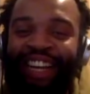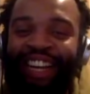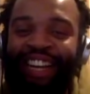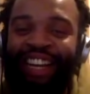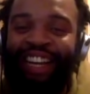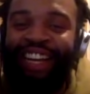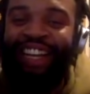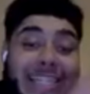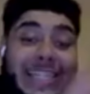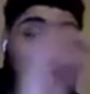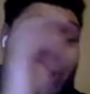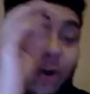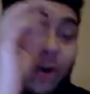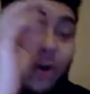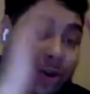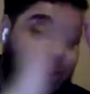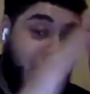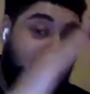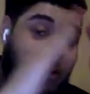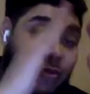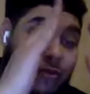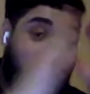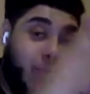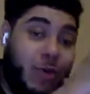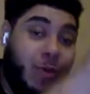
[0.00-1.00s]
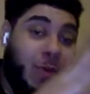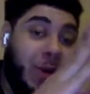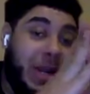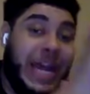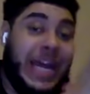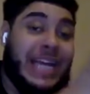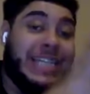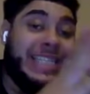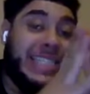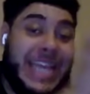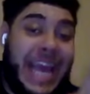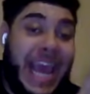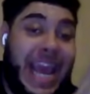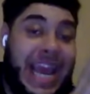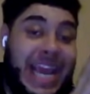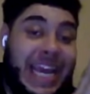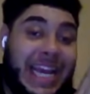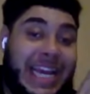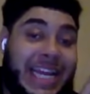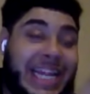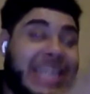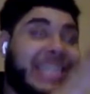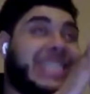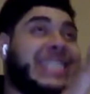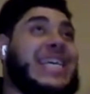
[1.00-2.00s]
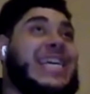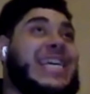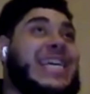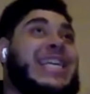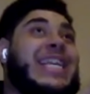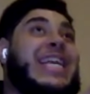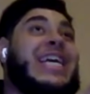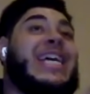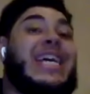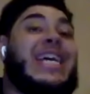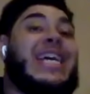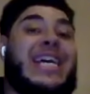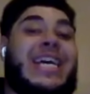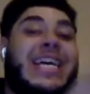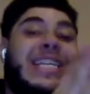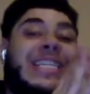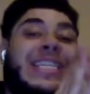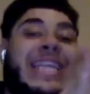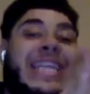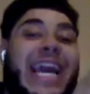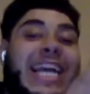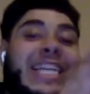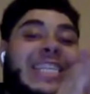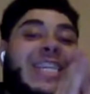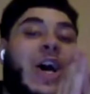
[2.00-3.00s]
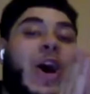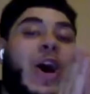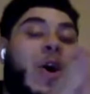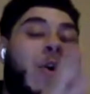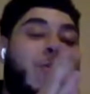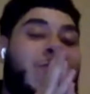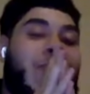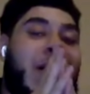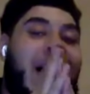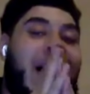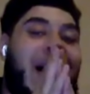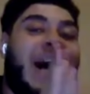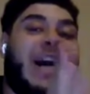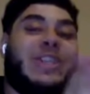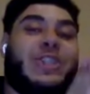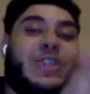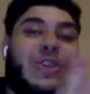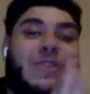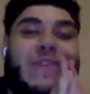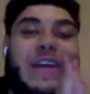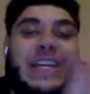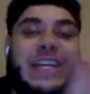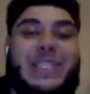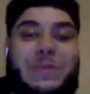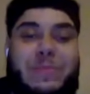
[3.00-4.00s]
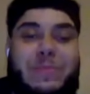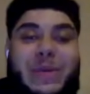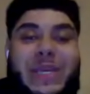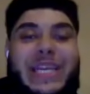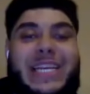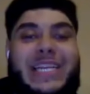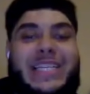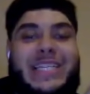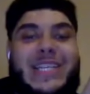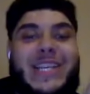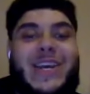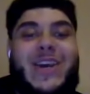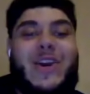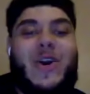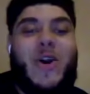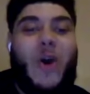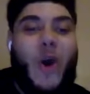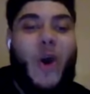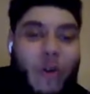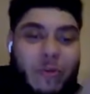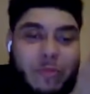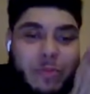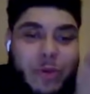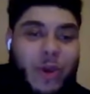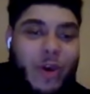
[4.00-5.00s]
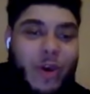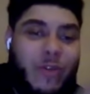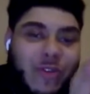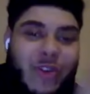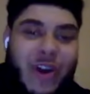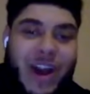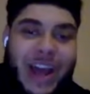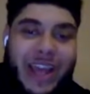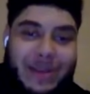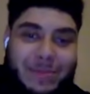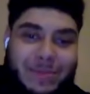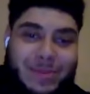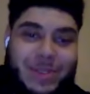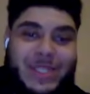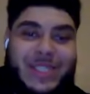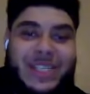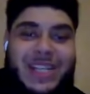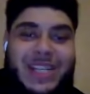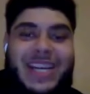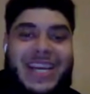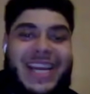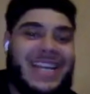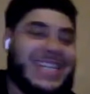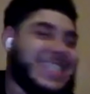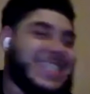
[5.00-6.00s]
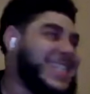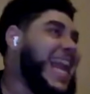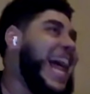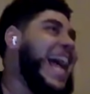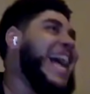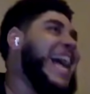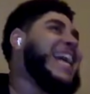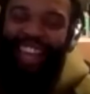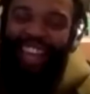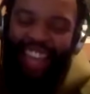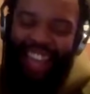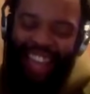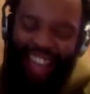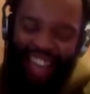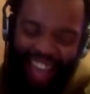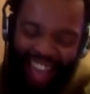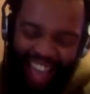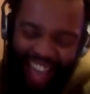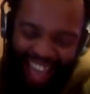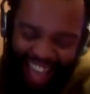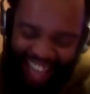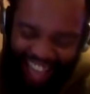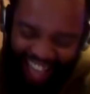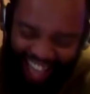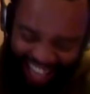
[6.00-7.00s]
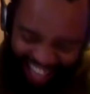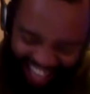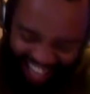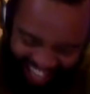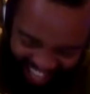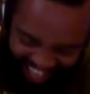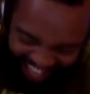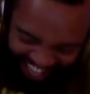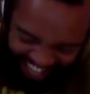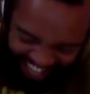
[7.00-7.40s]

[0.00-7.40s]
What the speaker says: It's on route. When I say, listen, there's over 100 recipes of pure vibes. It's like, and it's like,